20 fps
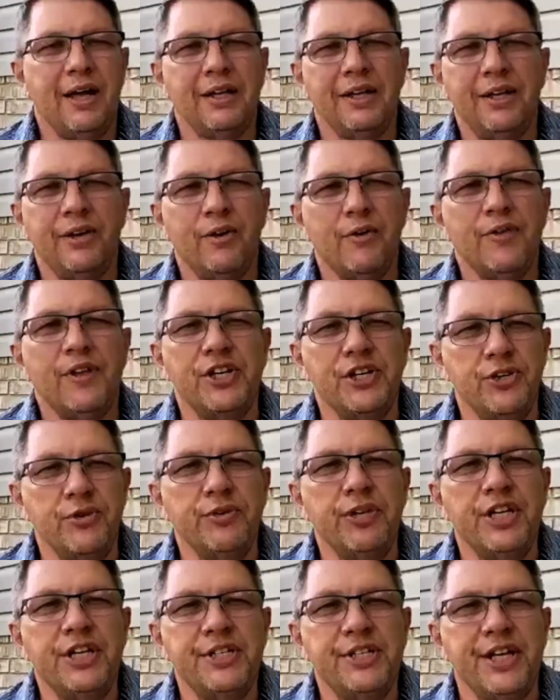you know, than
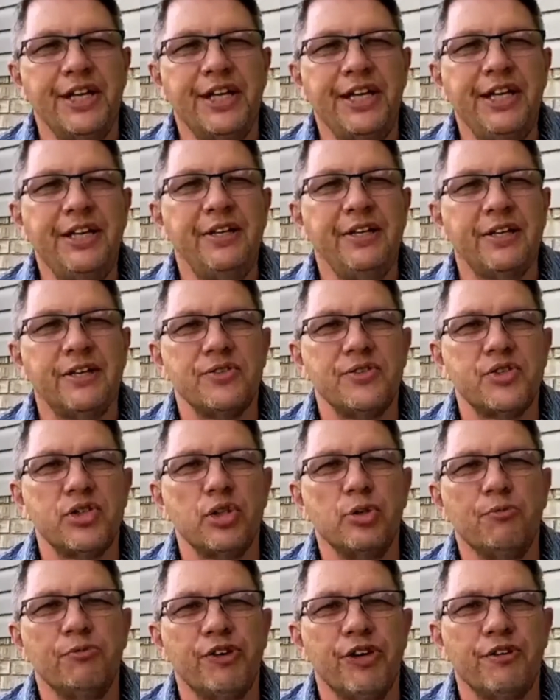you need to eat and
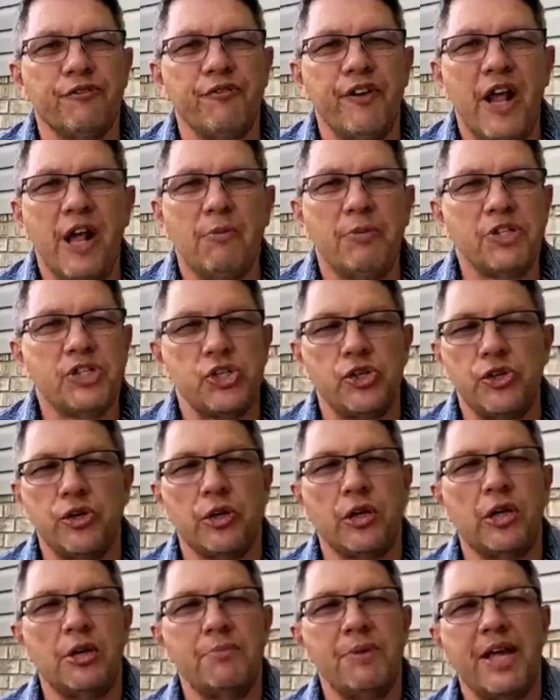consume for your family, so
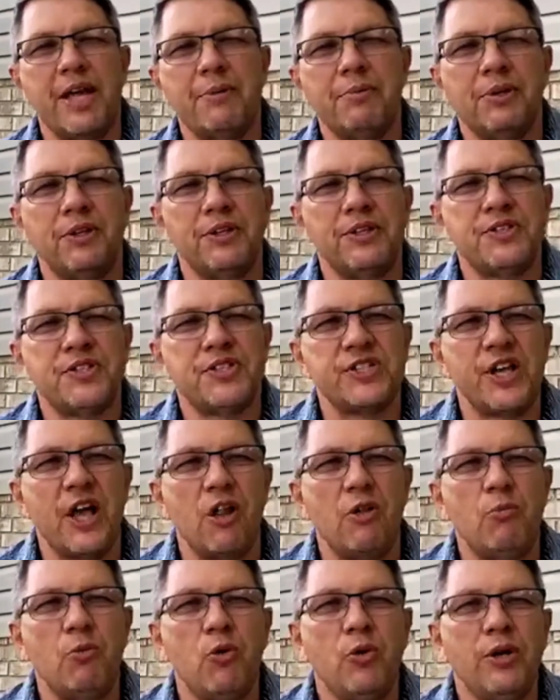you're going to be able to
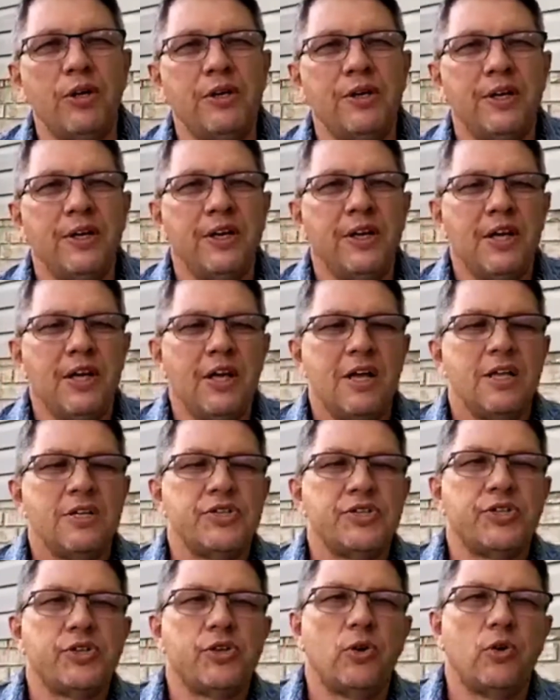sell more.
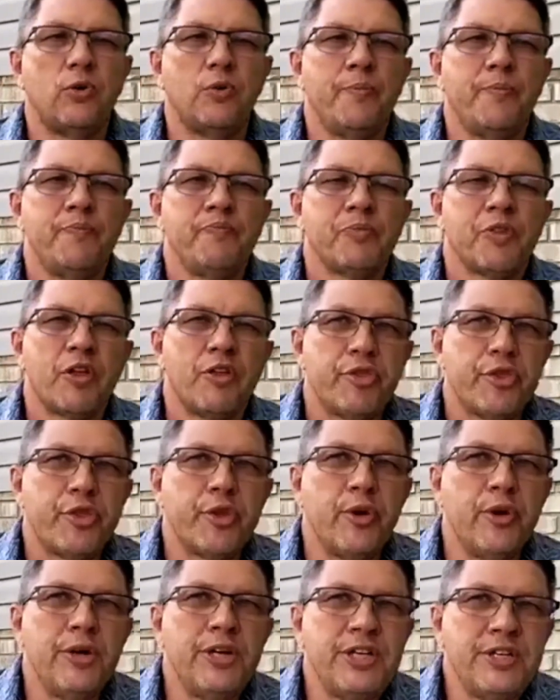So
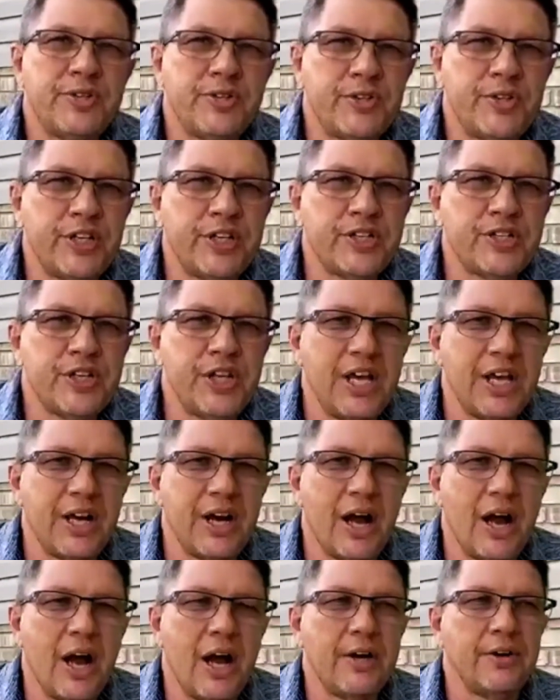30, 60,
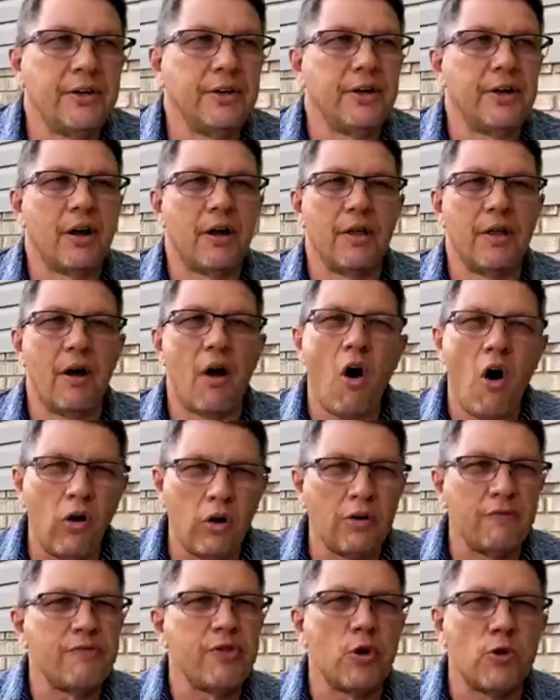and 100,
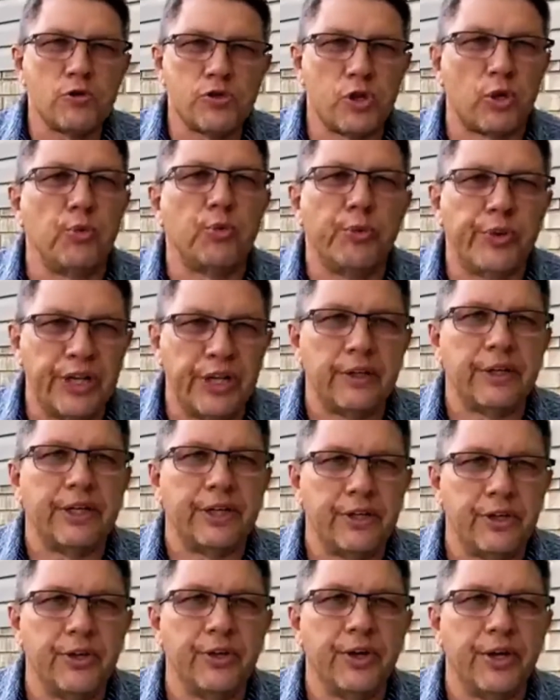all of those are really
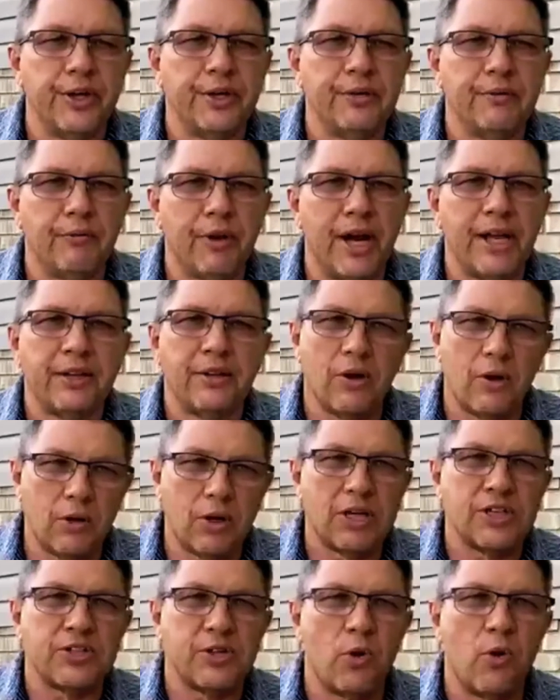good, right?
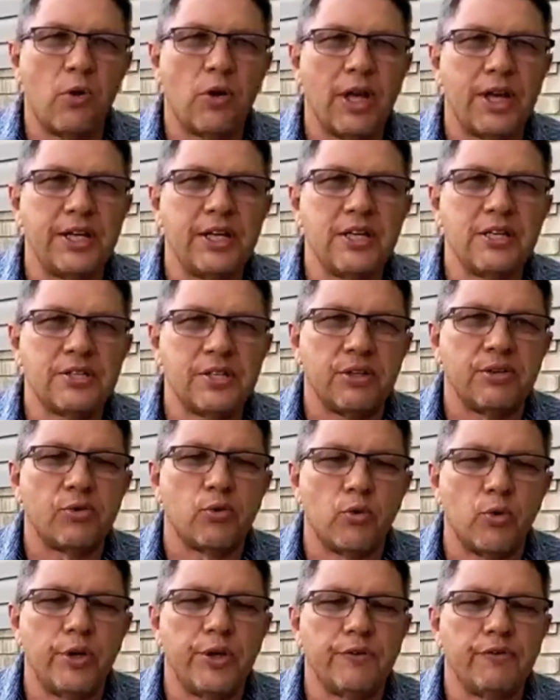Because the whole idea is that
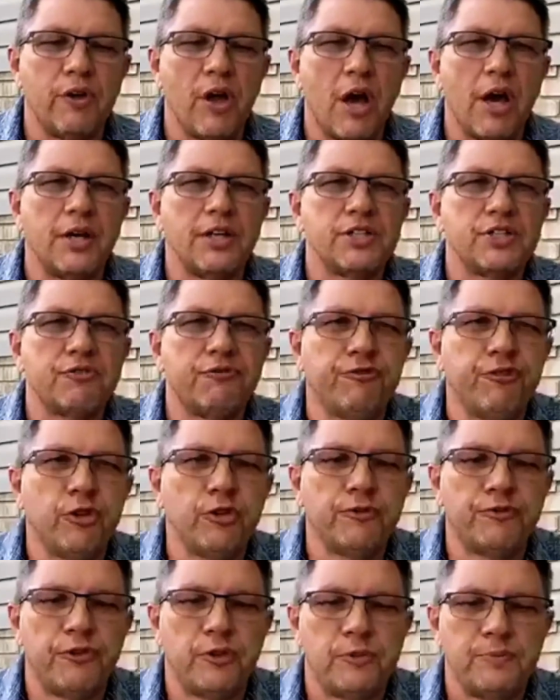the Word of God is
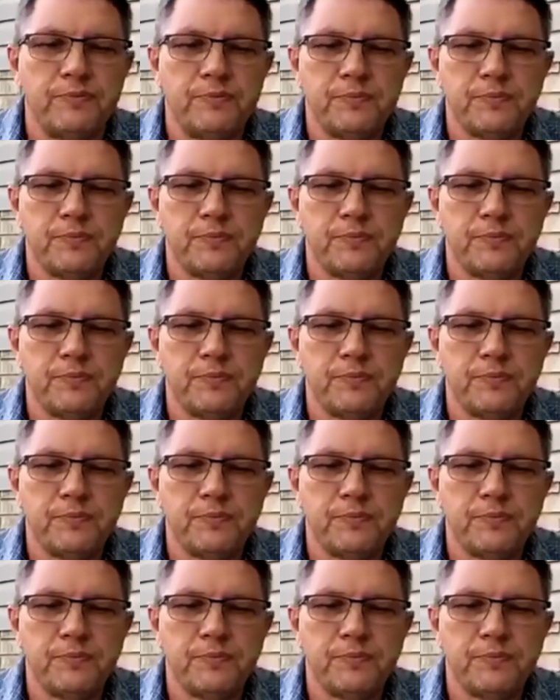fruitful.